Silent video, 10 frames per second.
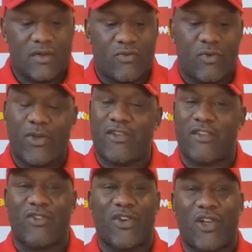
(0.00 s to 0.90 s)

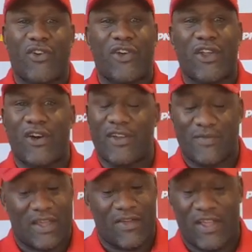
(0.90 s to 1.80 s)
Roosters are
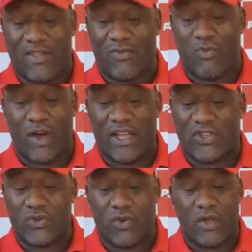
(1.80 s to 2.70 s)
$1.09. That's way
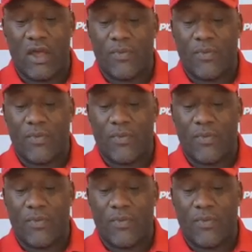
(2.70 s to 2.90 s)
short.